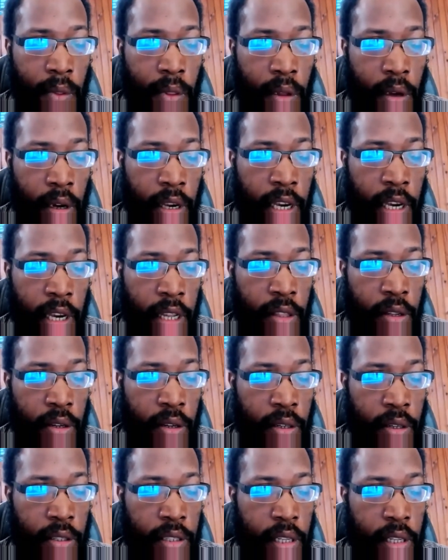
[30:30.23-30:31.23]
Okay,
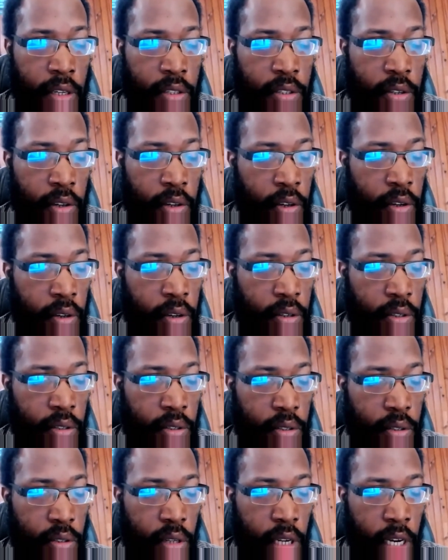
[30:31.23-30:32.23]
no. So
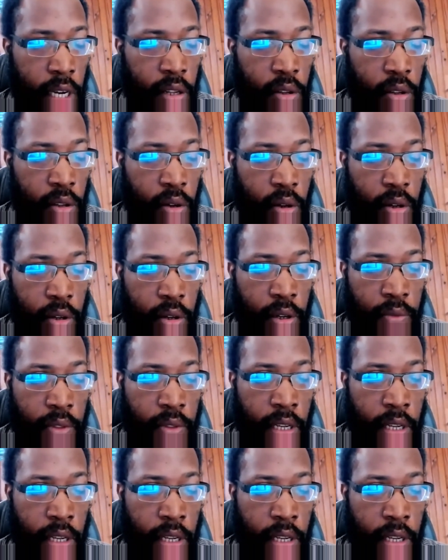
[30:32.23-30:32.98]
I don't know if